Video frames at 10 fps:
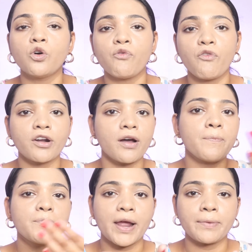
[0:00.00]
go for
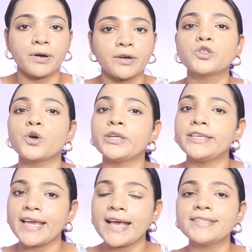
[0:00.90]
a primer. So
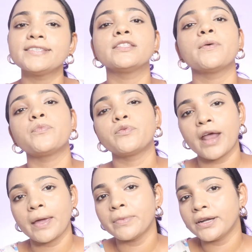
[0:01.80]
yes, the
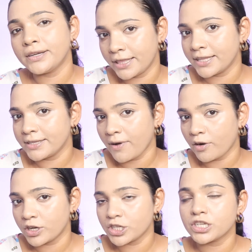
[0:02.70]
primer in this
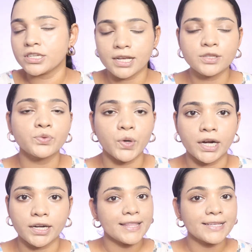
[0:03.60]
foundation does
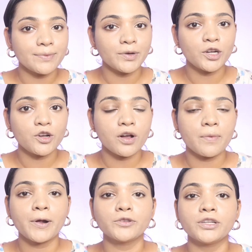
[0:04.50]
work. Next, I'm going to talk
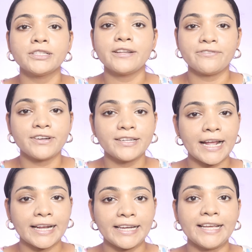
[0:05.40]
about the different
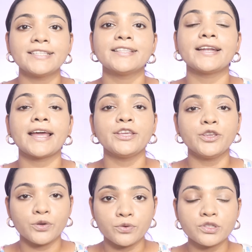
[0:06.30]
techniques that I
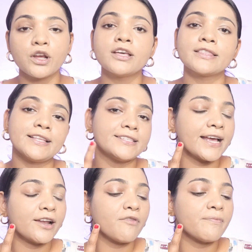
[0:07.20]
used. This
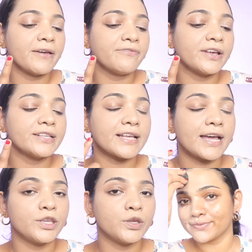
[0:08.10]
side of my face,
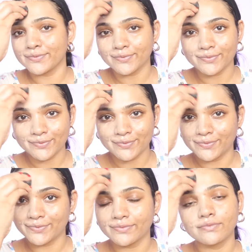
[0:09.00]
I used a
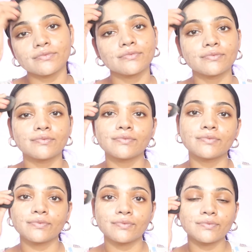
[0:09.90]
makeup
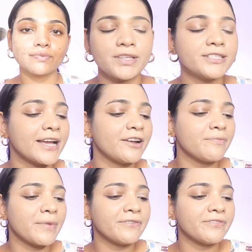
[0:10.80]
sponge. This side
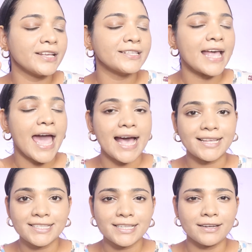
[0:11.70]
of my face
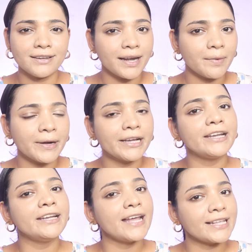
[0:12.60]
has a little bit
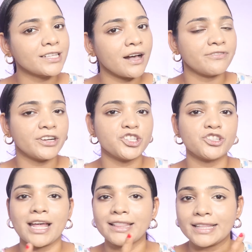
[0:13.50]
less
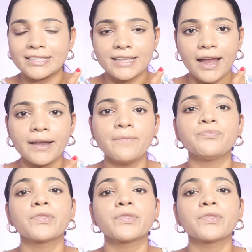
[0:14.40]
coverage than this side,